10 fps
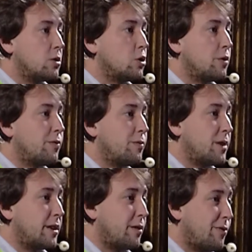
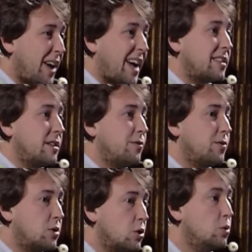
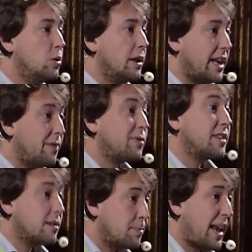effective tool if
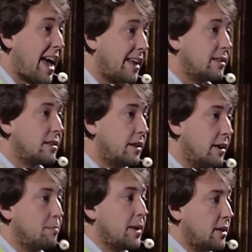they are planned
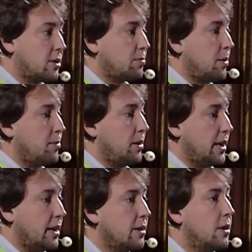and managed
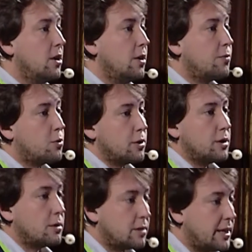properly for a
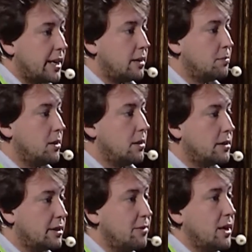sustainable
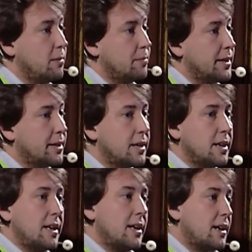development.
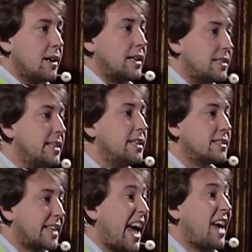Like
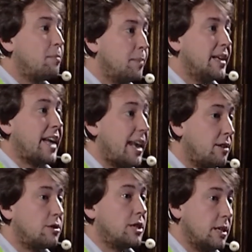cities can be an
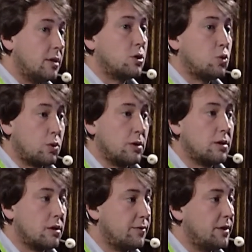endogenous
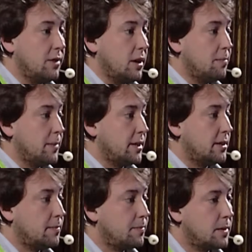source of
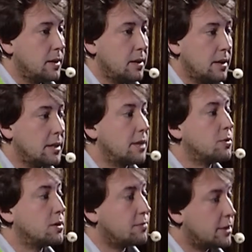development. And that
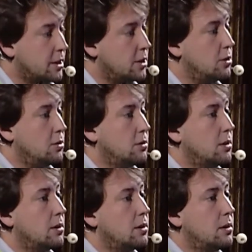was a very new
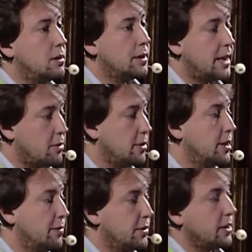
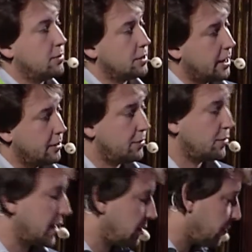narrative that was kind of
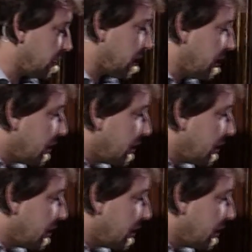transferred